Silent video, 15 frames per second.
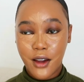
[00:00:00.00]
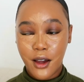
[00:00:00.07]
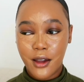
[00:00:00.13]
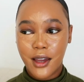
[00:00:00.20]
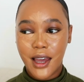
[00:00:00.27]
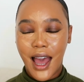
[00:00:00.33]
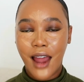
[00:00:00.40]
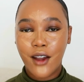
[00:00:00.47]

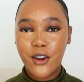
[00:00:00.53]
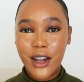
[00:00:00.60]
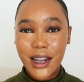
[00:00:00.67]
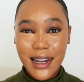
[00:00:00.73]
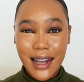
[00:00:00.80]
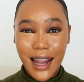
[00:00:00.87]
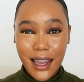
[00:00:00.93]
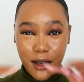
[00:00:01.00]
I
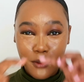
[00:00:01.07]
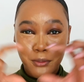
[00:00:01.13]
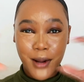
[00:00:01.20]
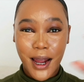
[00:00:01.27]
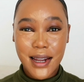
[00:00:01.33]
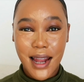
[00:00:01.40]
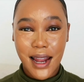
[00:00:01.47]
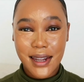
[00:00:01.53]
really like a
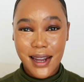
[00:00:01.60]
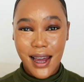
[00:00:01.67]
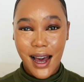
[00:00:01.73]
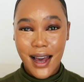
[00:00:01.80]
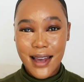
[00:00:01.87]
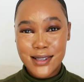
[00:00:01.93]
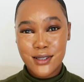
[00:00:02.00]
bright under eye,